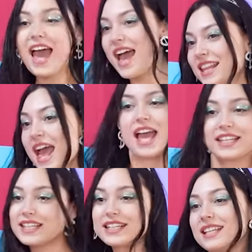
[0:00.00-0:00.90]
time to do
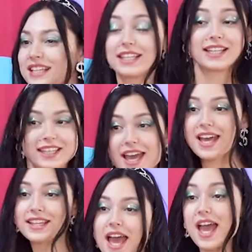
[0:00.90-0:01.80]
what's sacred!
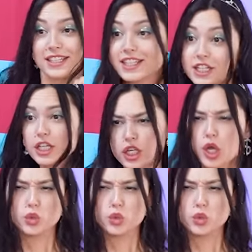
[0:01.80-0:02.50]
Film